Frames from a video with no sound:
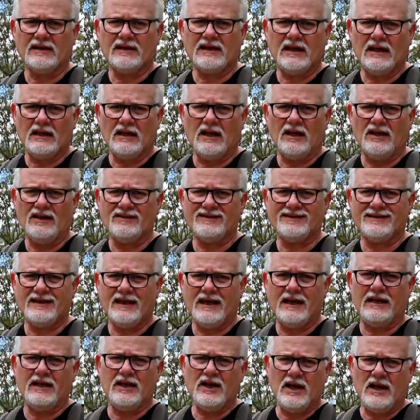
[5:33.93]
kilos
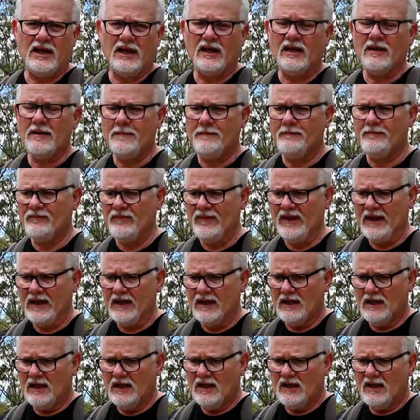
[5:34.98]
in here.
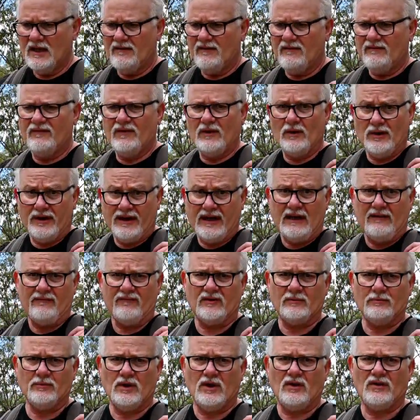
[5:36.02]
Very
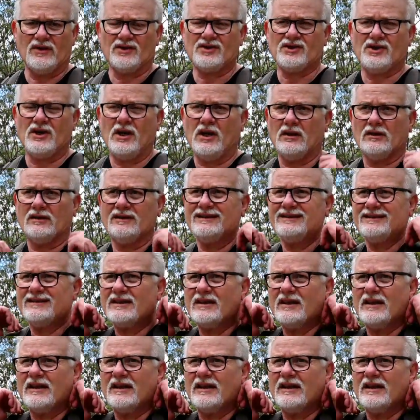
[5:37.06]
comfortable on the shoulders,